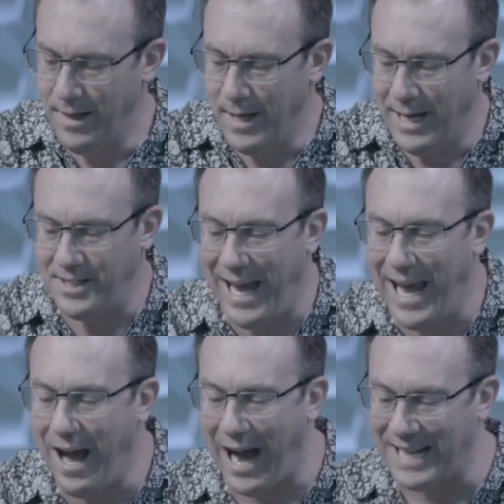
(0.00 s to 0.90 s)
His
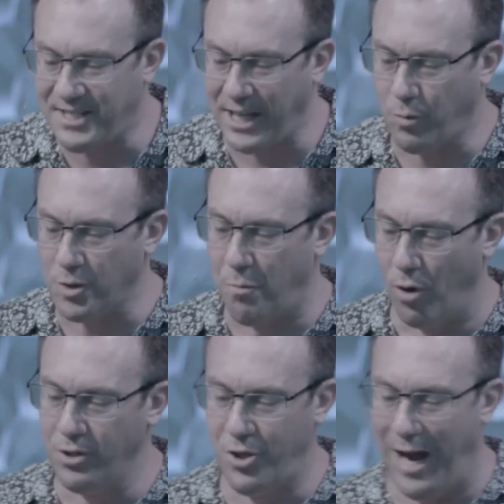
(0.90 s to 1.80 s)
heir Isaac was
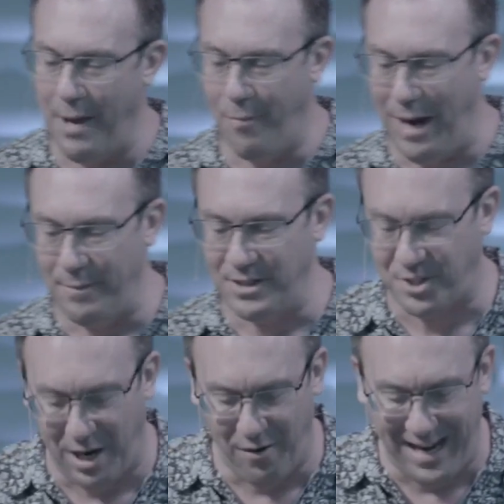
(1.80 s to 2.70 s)
born to Abraham and
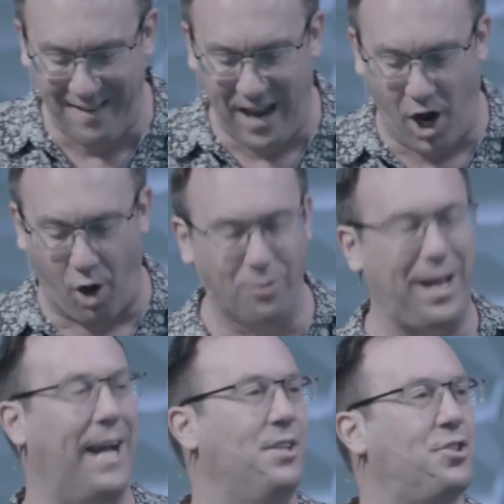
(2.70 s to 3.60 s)
Sarah in their old
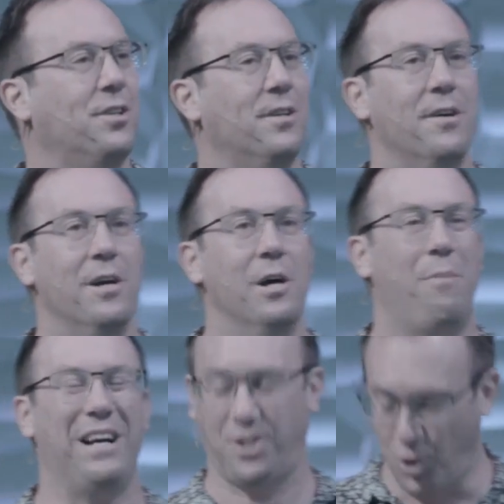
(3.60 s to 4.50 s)
age
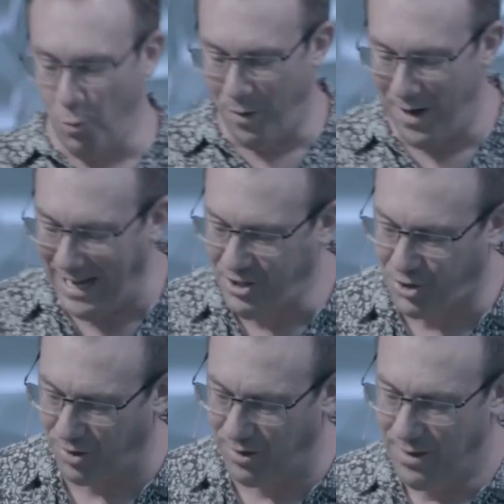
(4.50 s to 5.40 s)
by
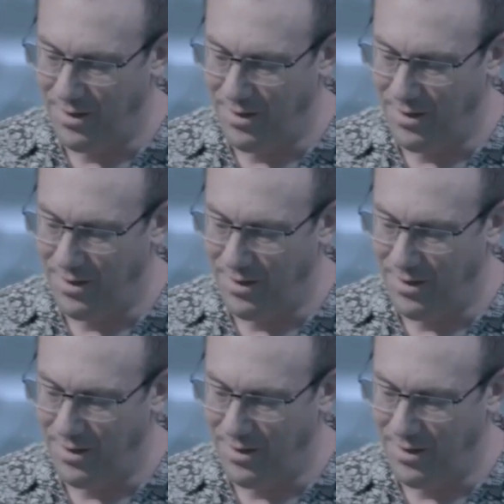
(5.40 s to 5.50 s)
supernatural